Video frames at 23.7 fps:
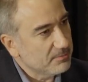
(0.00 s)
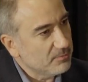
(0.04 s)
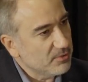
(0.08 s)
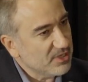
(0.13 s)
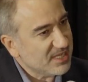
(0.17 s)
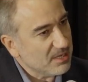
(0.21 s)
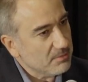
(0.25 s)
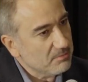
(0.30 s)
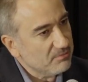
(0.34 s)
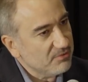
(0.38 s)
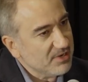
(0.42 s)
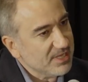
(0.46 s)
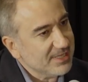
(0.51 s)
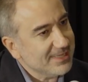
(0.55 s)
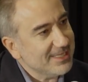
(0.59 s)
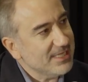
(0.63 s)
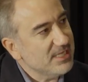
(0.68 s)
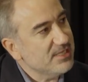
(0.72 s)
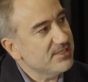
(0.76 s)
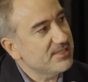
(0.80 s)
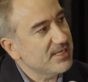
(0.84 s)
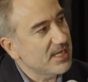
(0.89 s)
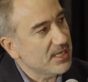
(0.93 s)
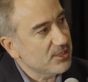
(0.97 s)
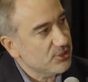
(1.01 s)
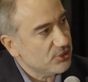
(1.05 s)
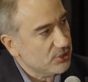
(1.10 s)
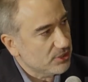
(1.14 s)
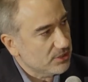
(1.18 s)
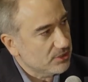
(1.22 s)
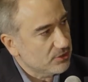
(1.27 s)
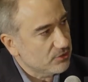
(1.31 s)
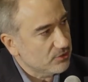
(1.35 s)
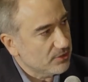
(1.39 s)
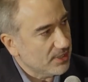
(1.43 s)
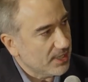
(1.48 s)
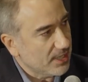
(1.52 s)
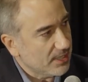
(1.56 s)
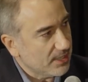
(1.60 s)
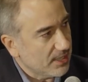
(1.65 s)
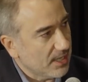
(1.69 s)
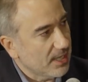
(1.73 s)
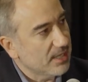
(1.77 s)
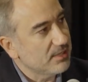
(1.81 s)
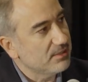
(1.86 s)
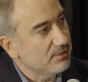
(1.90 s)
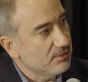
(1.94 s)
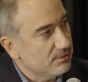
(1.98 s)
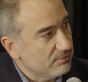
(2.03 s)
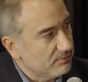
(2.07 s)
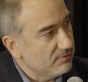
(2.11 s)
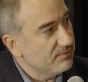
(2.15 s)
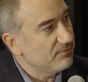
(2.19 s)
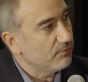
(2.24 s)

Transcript: We can bring the intention today and